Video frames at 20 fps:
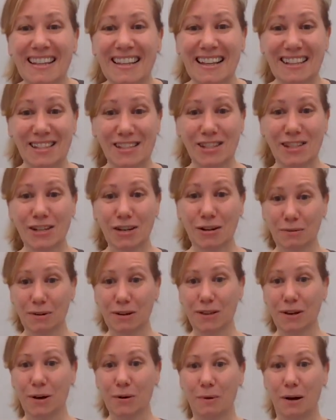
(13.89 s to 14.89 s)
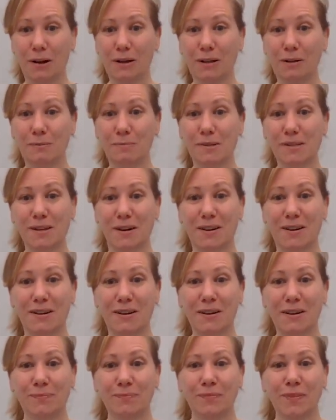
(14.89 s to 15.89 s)
Let's start with our welcome
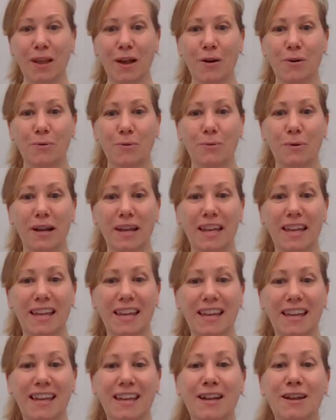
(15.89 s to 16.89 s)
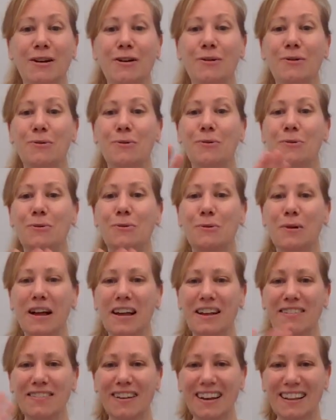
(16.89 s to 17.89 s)
song. We
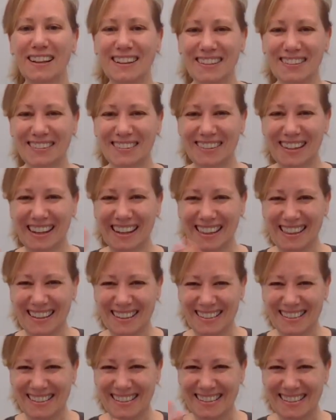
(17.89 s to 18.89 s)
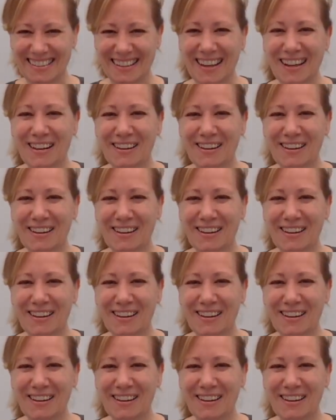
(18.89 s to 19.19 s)
wave hello like this.